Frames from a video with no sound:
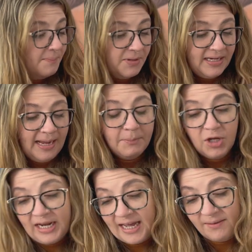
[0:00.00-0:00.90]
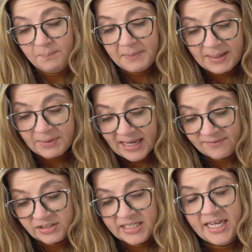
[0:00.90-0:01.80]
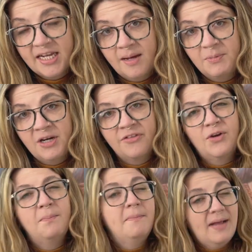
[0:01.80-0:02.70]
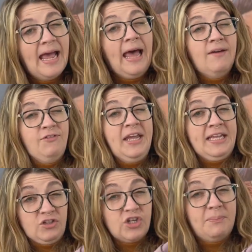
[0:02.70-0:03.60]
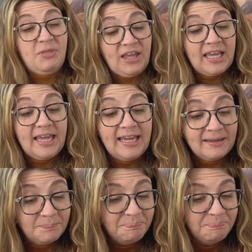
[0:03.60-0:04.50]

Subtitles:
But I'm gonna maybe have to take it up another 1/2 inch, I'm thinking.